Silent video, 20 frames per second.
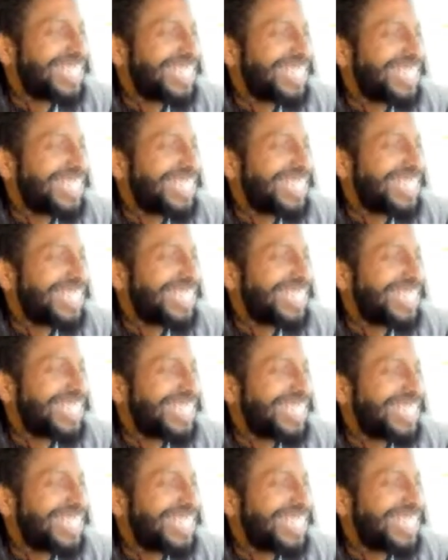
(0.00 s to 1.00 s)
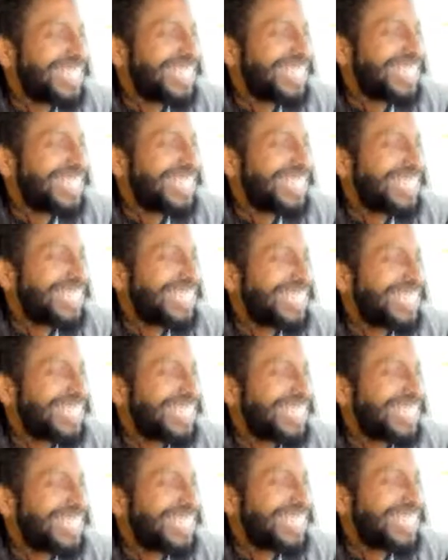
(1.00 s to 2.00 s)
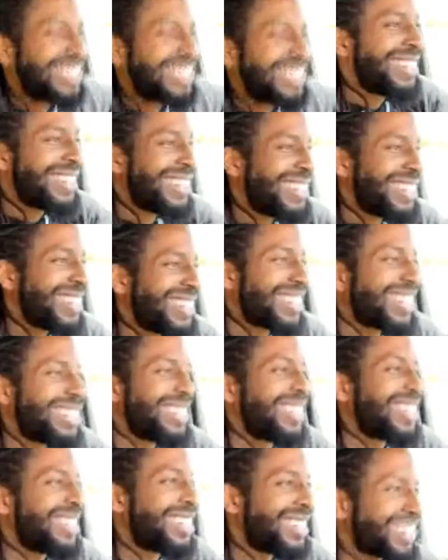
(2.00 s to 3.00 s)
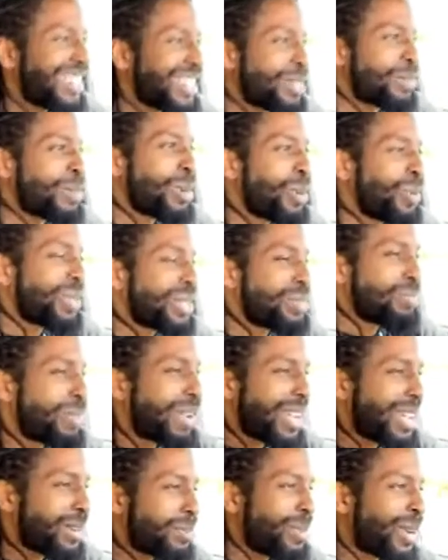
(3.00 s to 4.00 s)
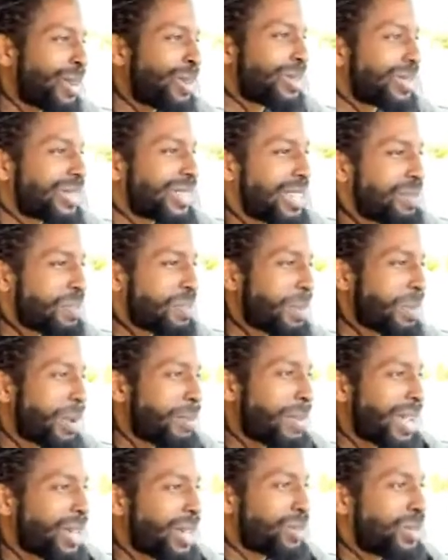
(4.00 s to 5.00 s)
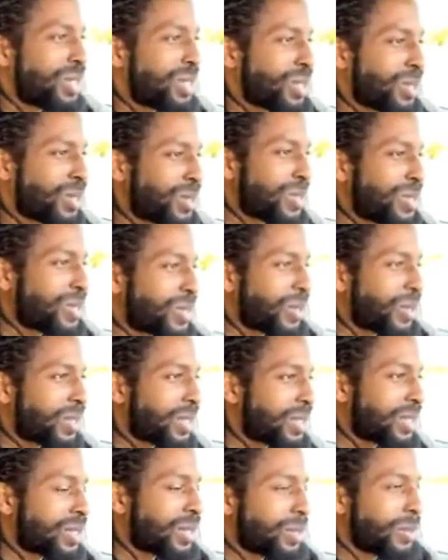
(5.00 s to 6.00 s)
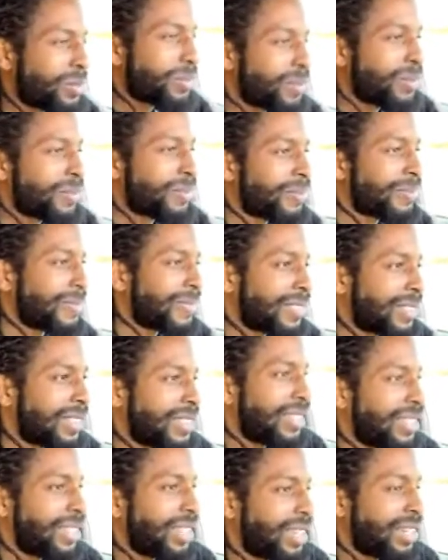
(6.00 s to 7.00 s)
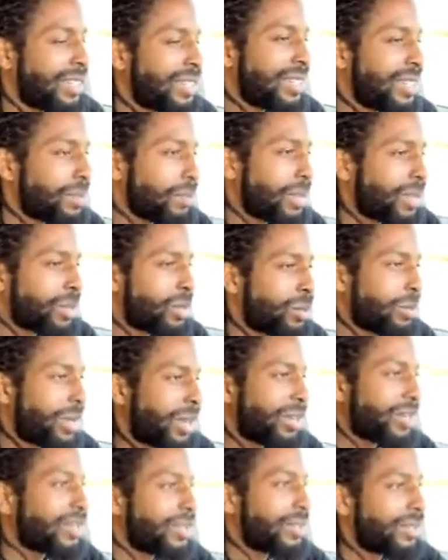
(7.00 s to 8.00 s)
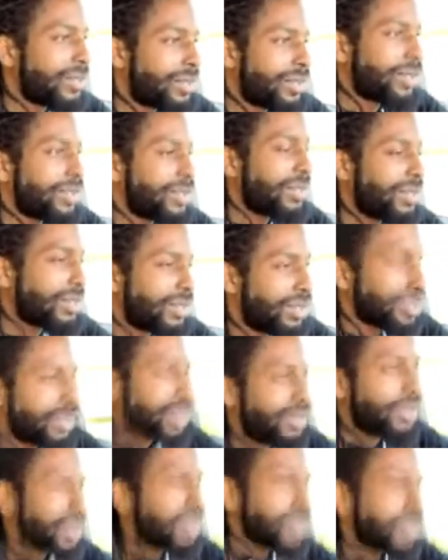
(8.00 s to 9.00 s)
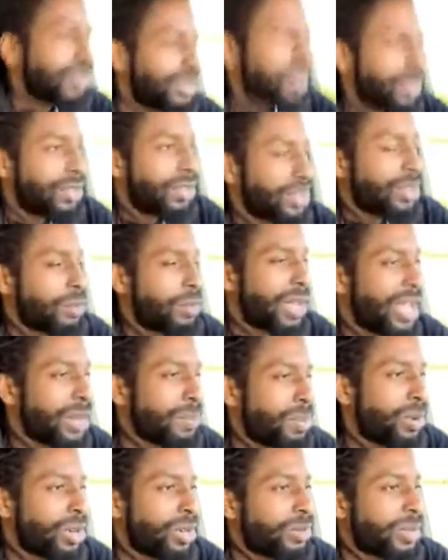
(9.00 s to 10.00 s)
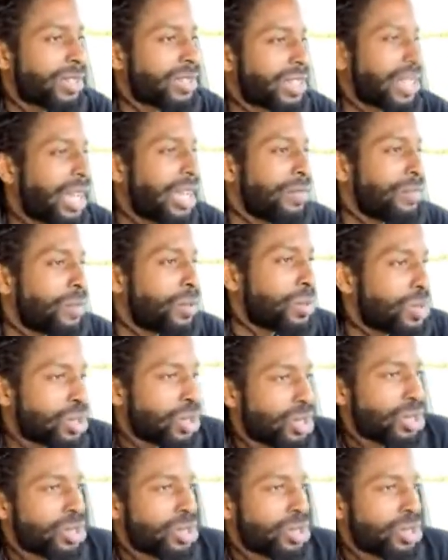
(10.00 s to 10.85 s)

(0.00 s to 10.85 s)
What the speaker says: Tiffany Cherie said no surprise there. Yeah, I'm always bad about keeping my battery charged and all this stuff. I need to get better about it. And the bad part about the iPhone